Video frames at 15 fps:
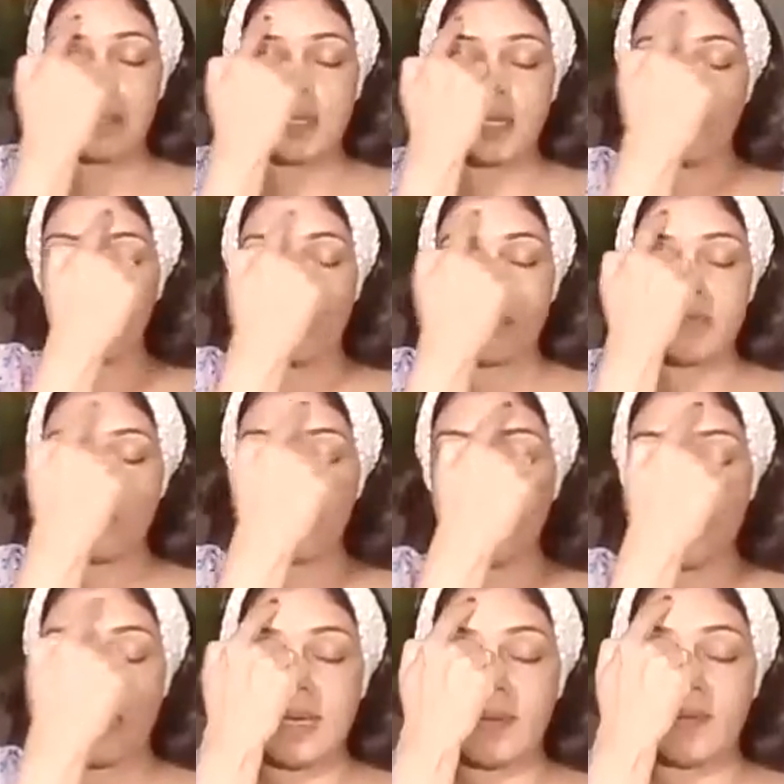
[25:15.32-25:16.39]
Then comes
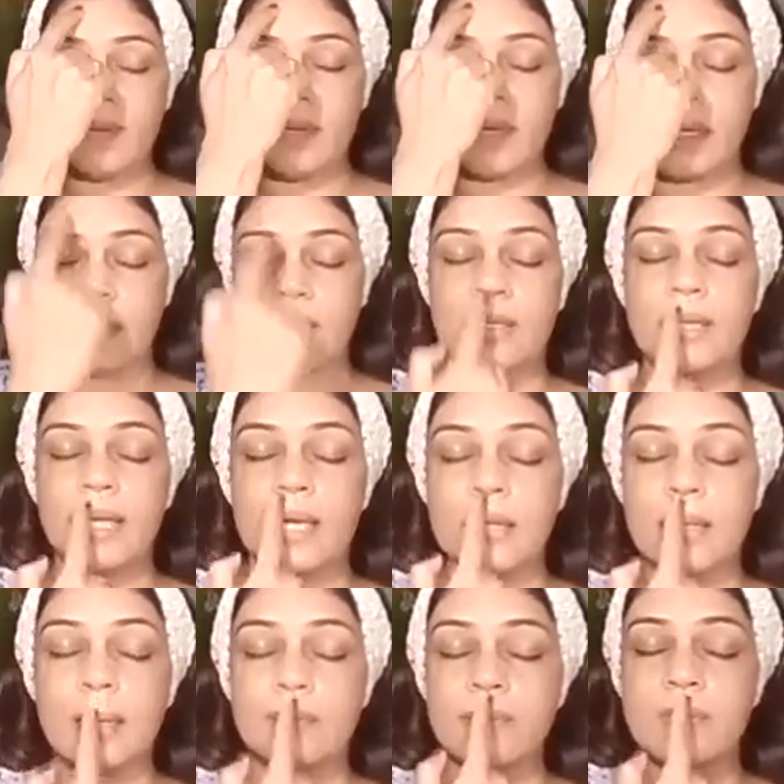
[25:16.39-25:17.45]
the 11 line. Then
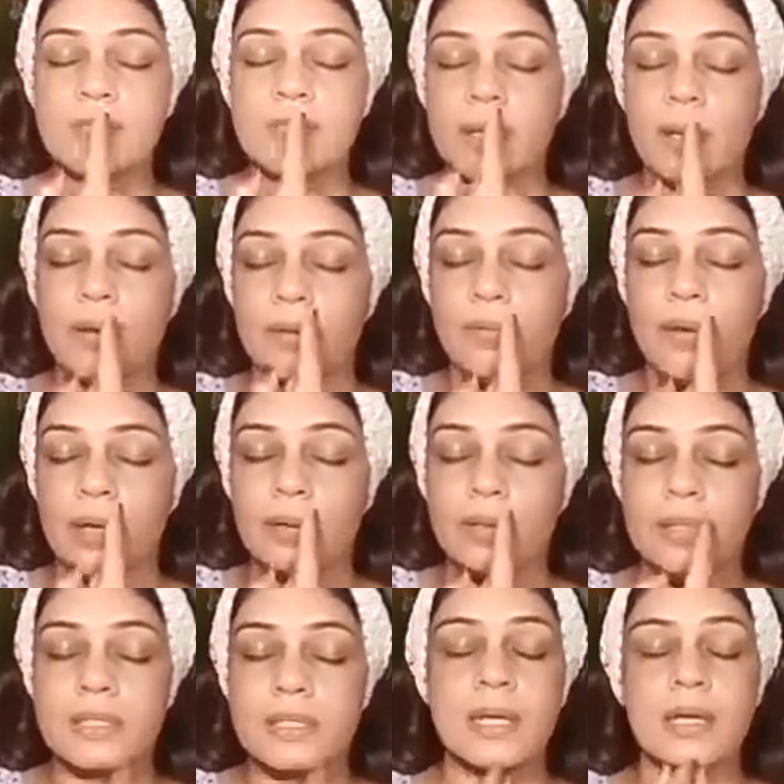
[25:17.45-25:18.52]
comes hair
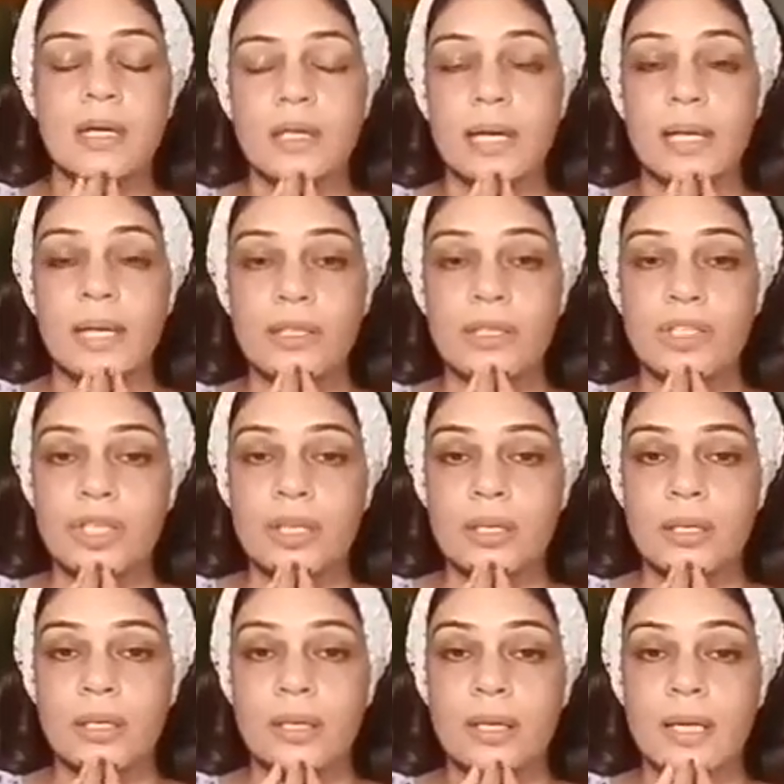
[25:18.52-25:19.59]
wrinkles and the
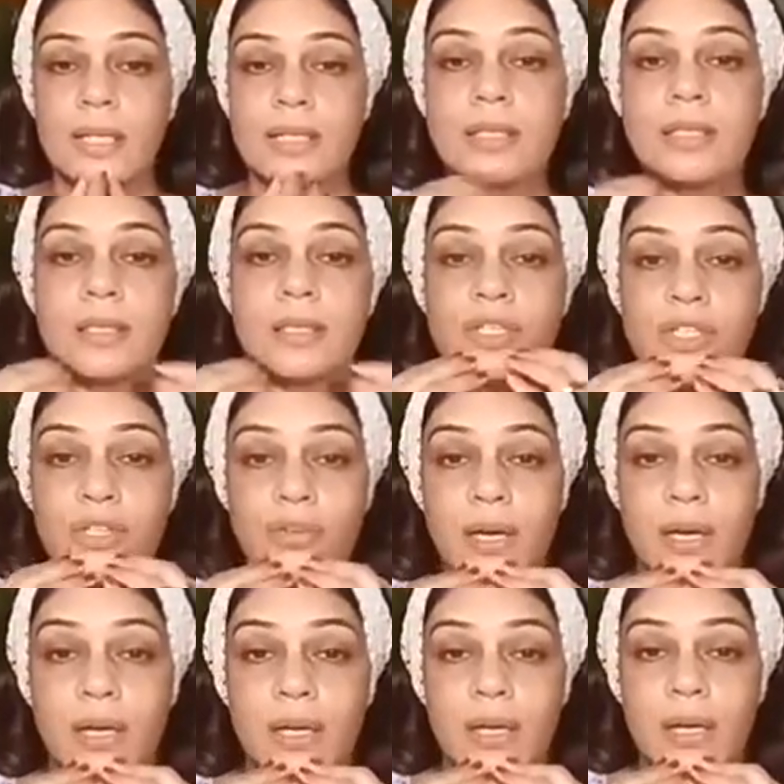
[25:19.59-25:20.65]
chin gets
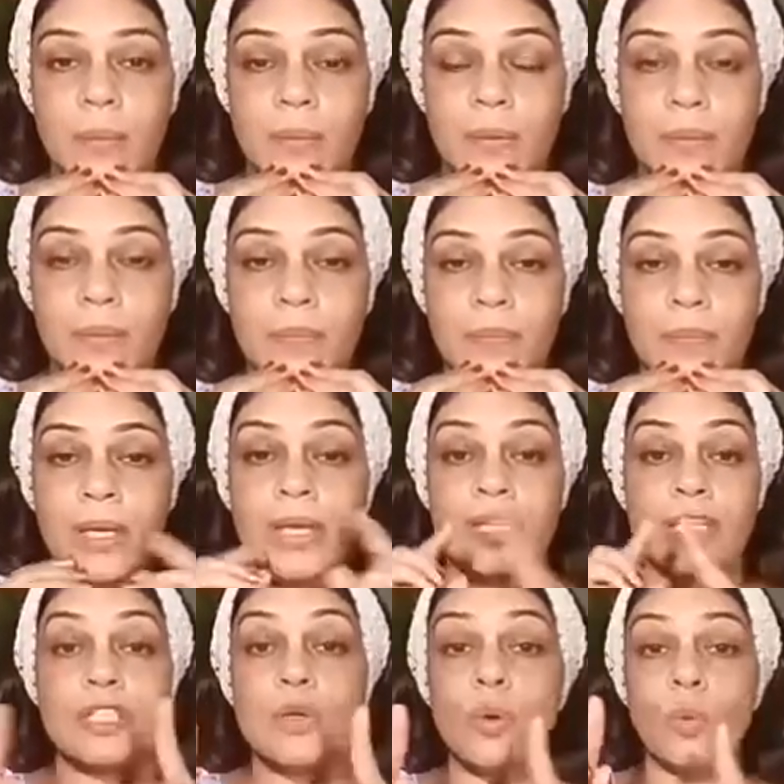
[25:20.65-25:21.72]
shrink down.
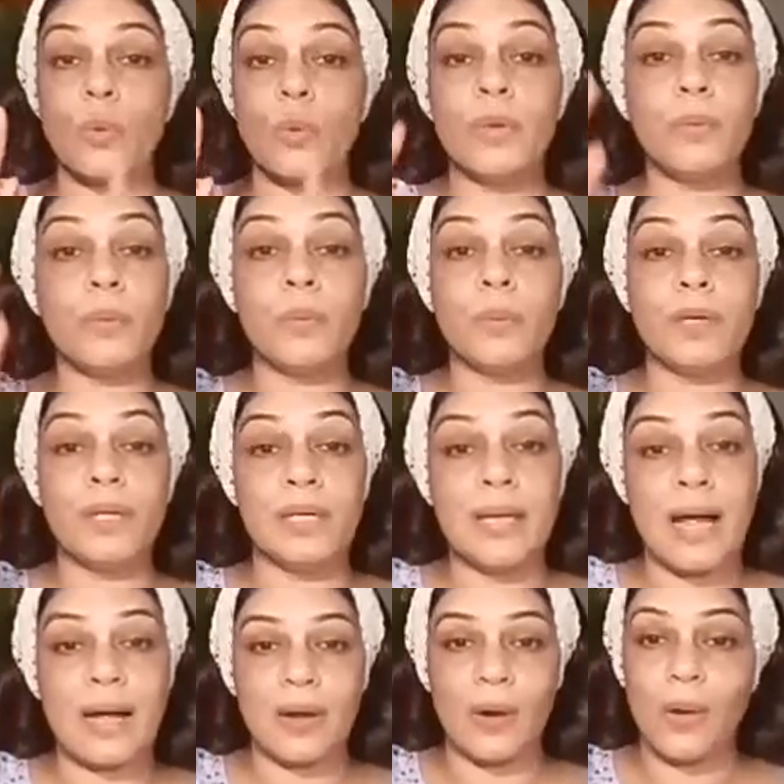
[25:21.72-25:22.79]
So when we were
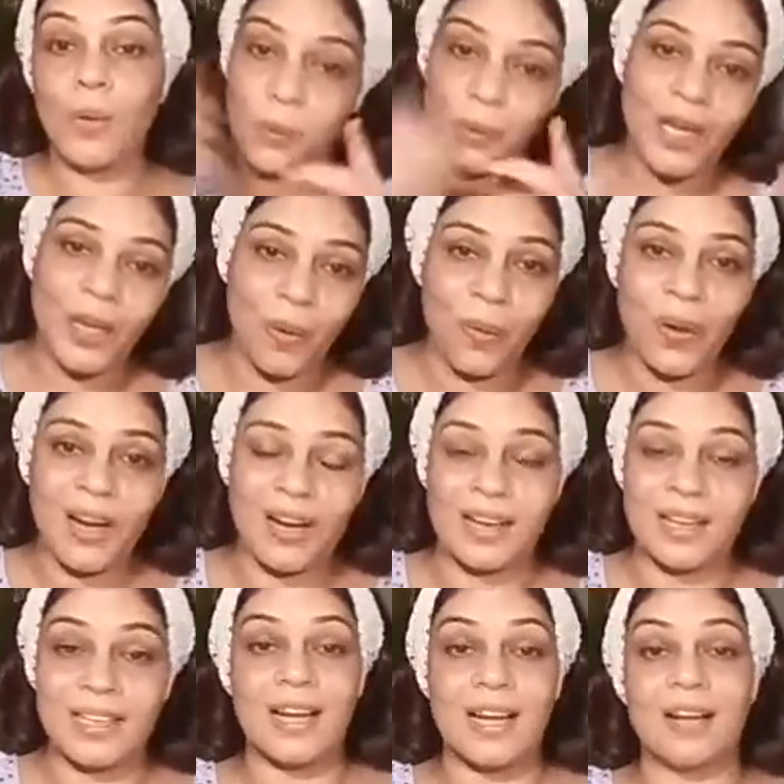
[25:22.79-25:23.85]
young, or we all
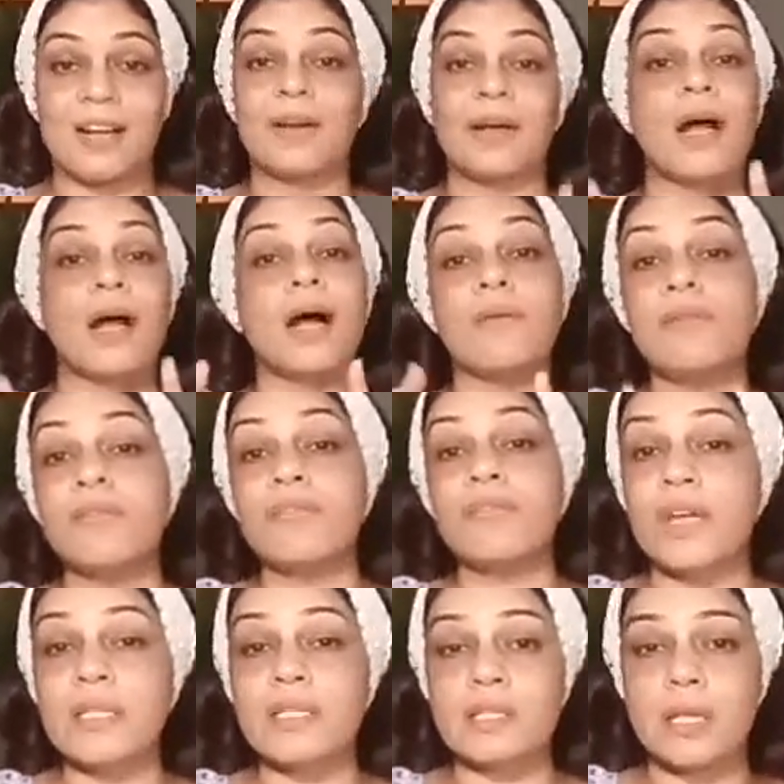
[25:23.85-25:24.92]
are young, our
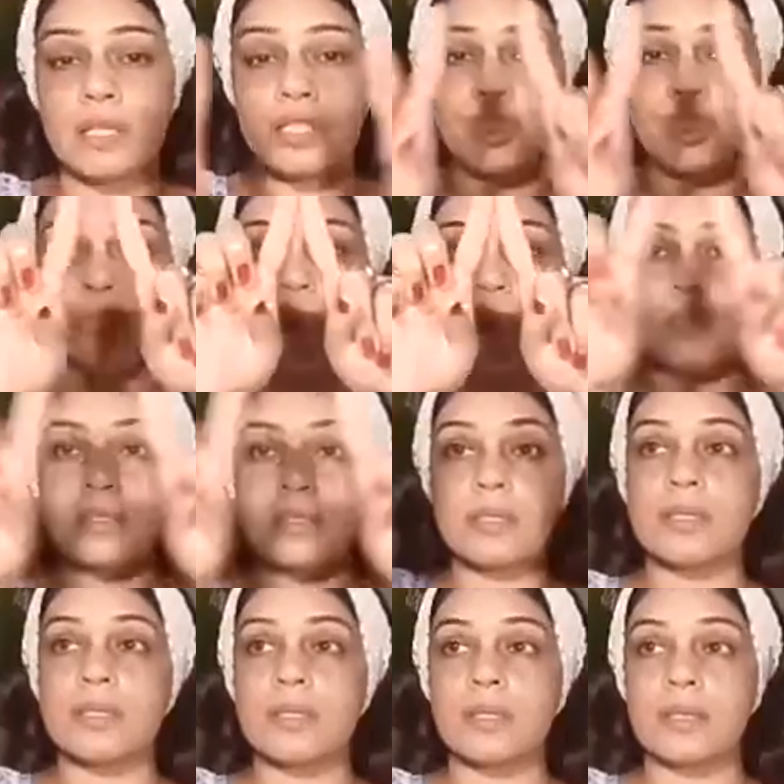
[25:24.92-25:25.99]
face structure
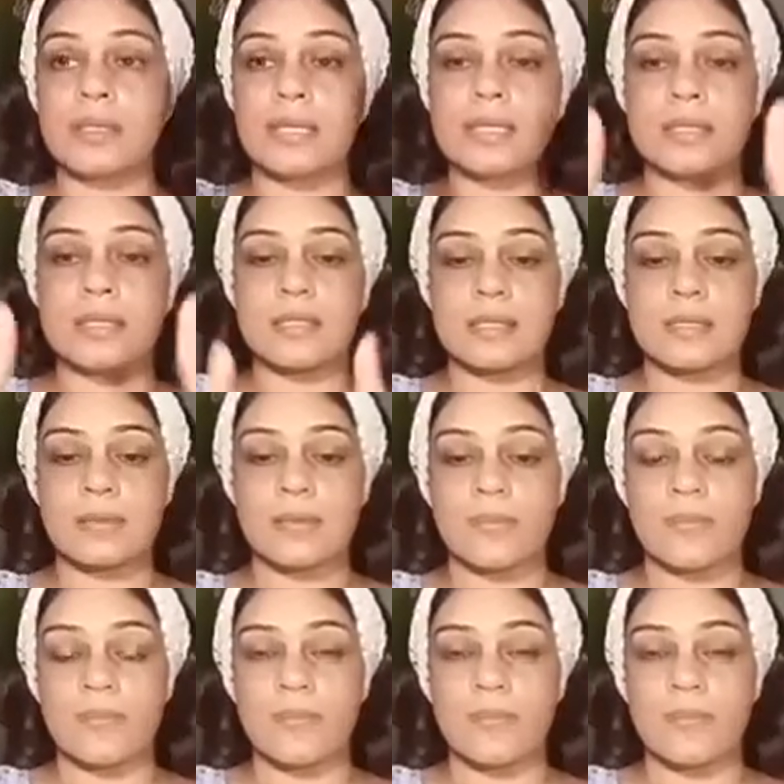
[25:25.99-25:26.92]
was this.